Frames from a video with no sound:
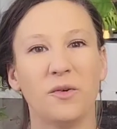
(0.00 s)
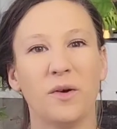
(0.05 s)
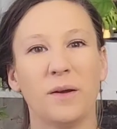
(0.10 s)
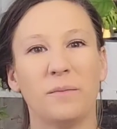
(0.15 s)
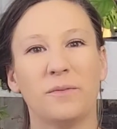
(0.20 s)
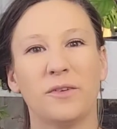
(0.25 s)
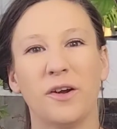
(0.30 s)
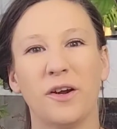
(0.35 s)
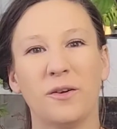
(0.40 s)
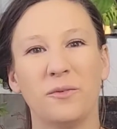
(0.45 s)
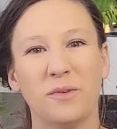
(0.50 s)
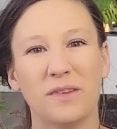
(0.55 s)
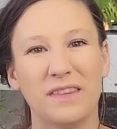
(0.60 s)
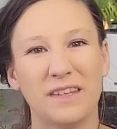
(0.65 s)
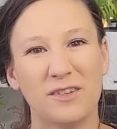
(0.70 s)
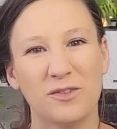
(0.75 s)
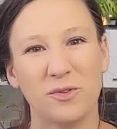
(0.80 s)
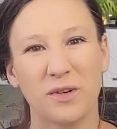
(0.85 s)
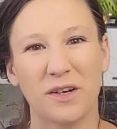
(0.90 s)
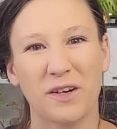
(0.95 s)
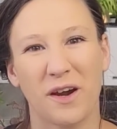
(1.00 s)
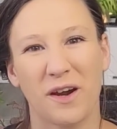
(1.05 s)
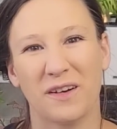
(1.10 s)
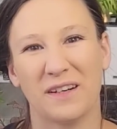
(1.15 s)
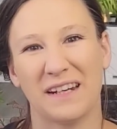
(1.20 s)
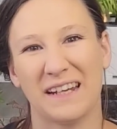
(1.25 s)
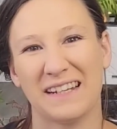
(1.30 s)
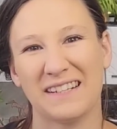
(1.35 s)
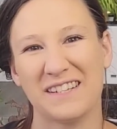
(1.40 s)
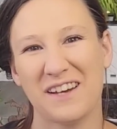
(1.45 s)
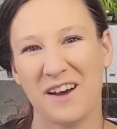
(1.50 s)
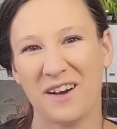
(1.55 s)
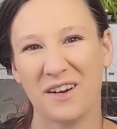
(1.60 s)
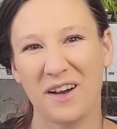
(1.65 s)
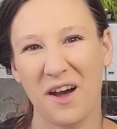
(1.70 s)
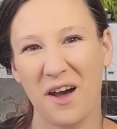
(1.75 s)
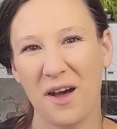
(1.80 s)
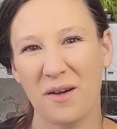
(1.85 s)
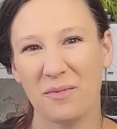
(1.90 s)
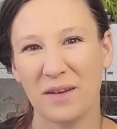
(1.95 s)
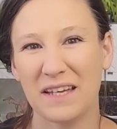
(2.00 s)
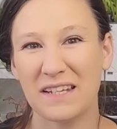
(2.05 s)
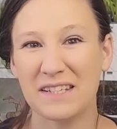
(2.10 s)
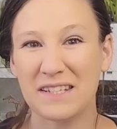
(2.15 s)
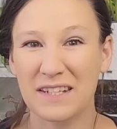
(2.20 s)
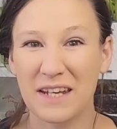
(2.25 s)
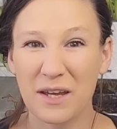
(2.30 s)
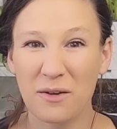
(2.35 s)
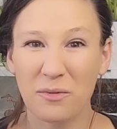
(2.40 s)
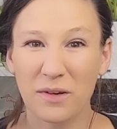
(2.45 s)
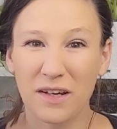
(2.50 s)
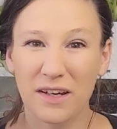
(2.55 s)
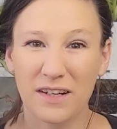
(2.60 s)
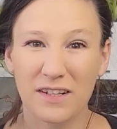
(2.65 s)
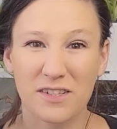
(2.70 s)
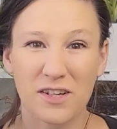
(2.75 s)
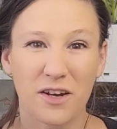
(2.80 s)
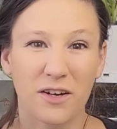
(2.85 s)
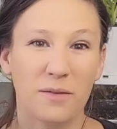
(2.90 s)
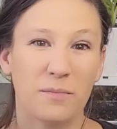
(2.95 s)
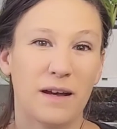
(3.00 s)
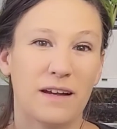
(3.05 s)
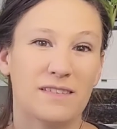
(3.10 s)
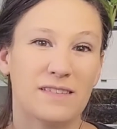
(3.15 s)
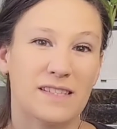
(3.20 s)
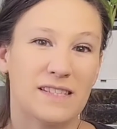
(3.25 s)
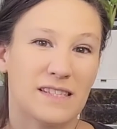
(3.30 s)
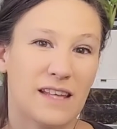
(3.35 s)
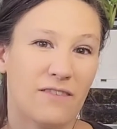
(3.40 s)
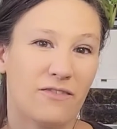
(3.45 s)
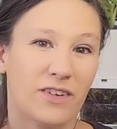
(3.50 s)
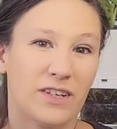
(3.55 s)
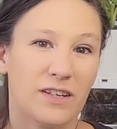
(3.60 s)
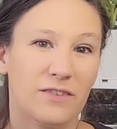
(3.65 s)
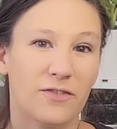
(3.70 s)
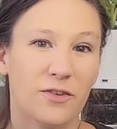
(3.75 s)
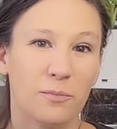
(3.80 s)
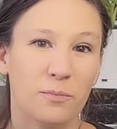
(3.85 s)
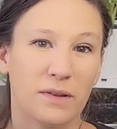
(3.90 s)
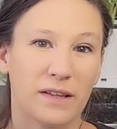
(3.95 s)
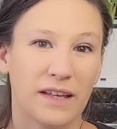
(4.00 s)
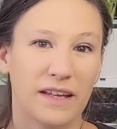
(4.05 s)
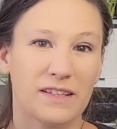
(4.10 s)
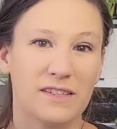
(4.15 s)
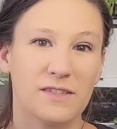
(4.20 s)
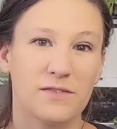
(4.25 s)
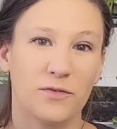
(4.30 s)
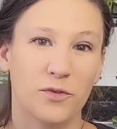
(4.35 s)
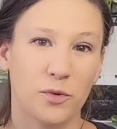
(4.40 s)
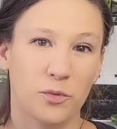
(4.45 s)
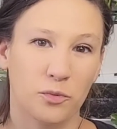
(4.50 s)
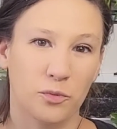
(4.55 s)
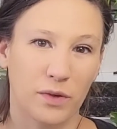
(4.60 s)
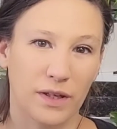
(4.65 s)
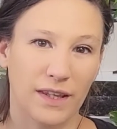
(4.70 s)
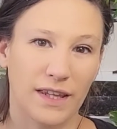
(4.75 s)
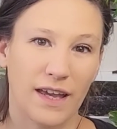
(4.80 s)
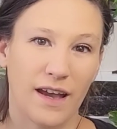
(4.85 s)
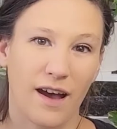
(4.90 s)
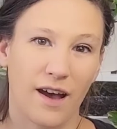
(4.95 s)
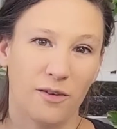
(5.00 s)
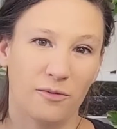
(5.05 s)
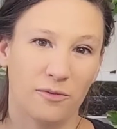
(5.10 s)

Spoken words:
I'm Lauren with IndoorGardening.com, and today we're going to talk about 7 different plants for really hot